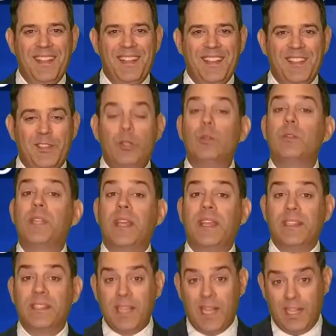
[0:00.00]
Tuesday
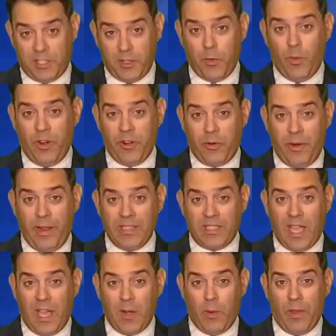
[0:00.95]
Insights of the 1 Degree
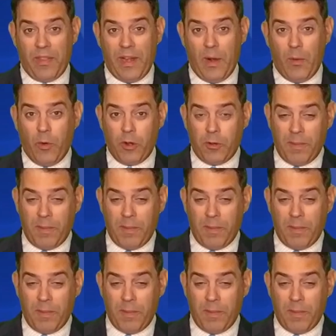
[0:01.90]
Outside Weather Network.